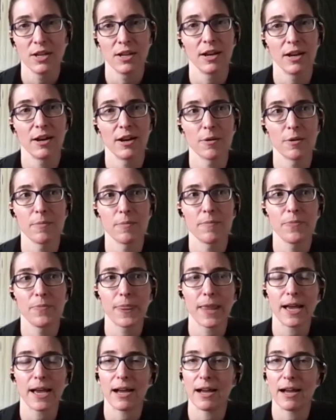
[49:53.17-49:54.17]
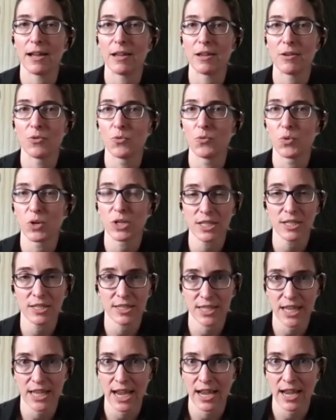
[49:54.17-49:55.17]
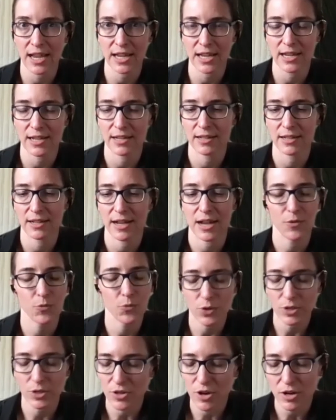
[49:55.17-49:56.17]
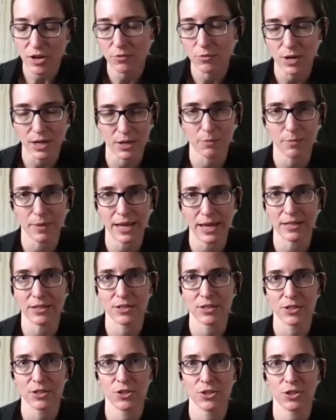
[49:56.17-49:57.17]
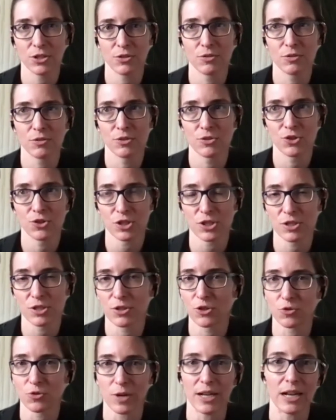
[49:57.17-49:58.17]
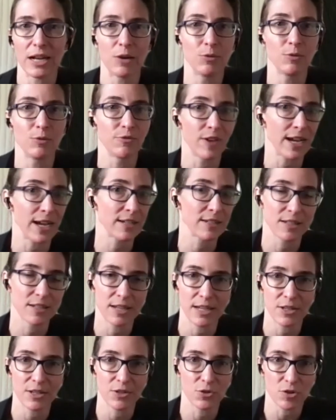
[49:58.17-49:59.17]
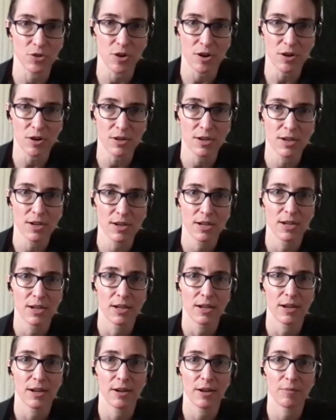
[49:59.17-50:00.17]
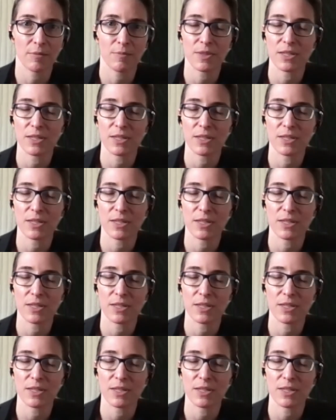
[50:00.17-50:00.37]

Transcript: Um, I wouldn't say I would not recommend to just straight out vaccinate your dog. Um,